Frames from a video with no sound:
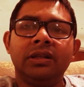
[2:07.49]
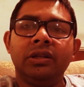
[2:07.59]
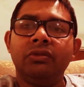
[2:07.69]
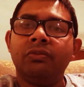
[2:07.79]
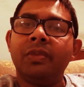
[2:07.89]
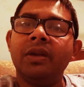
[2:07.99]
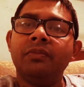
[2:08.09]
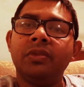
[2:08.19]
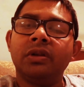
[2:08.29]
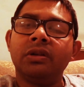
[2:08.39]
you
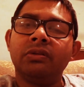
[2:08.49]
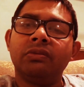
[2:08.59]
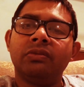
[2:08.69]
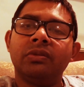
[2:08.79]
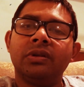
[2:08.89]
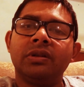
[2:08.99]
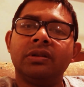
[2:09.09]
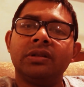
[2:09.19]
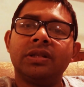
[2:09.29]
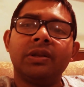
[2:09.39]
remember
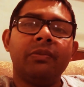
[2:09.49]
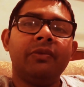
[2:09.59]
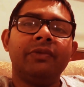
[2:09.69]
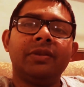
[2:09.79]
some of